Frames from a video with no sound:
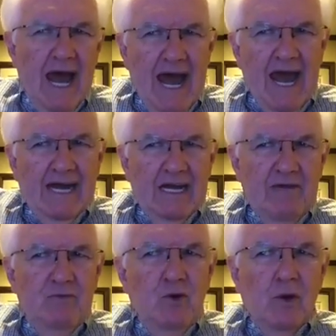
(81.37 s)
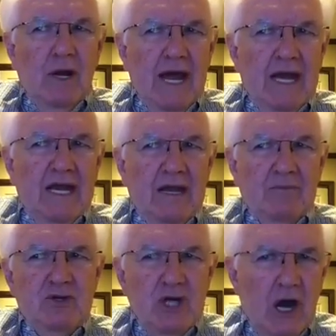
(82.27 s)
act if you'll let
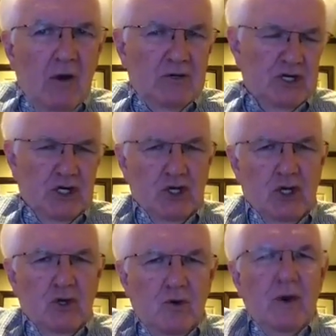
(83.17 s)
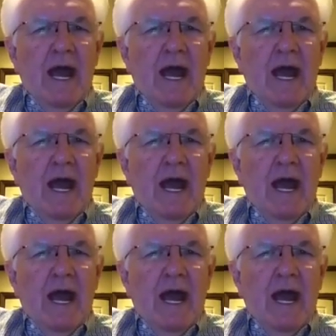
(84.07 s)
Him talk to you